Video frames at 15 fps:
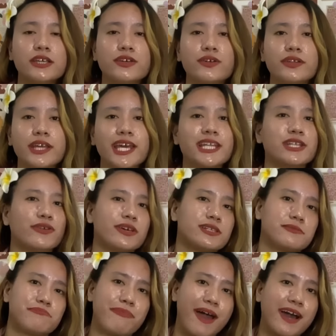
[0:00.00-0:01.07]
you need to
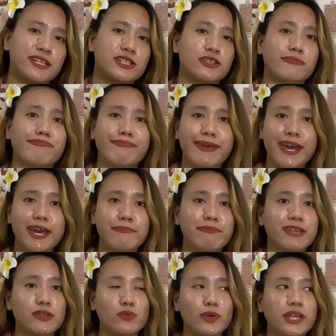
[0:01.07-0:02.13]
expect to pay
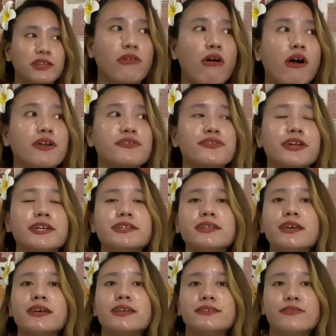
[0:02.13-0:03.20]
between $100
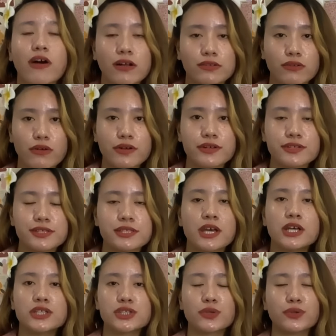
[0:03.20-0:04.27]

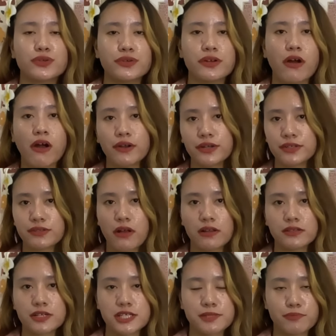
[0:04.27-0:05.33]
to
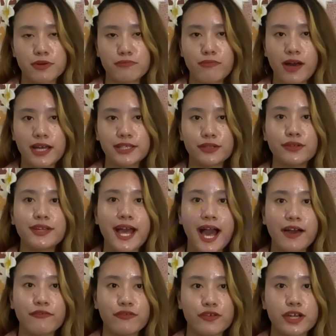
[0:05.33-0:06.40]
$300 per month on
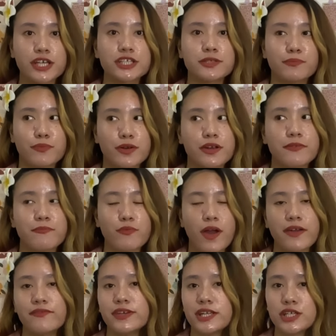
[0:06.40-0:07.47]
average per
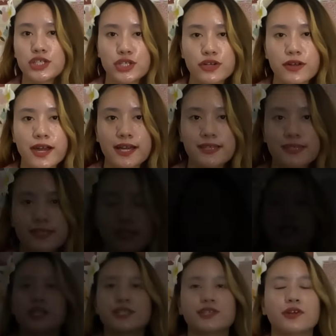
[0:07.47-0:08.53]
private insurance.
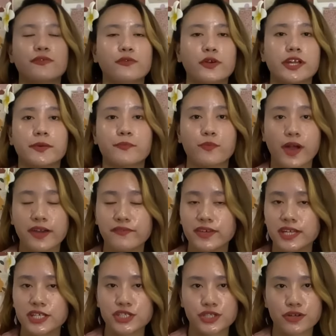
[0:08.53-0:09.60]
So for the
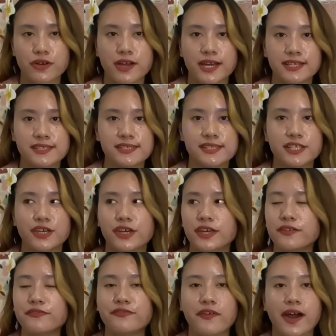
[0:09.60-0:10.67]
private insurance, you
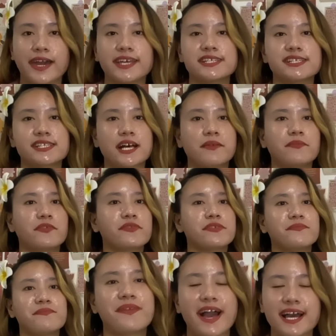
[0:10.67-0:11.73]
can find some of the
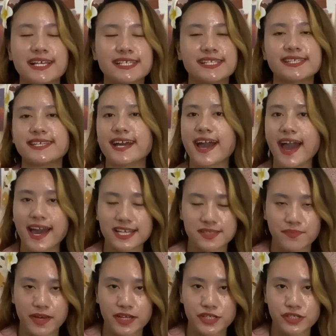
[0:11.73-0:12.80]
best
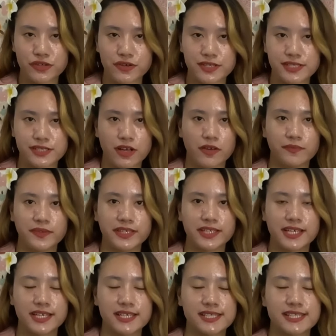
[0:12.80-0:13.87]
expat insurance
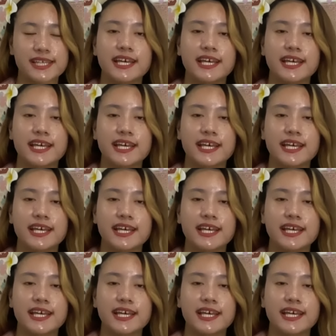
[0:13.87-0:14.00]
companies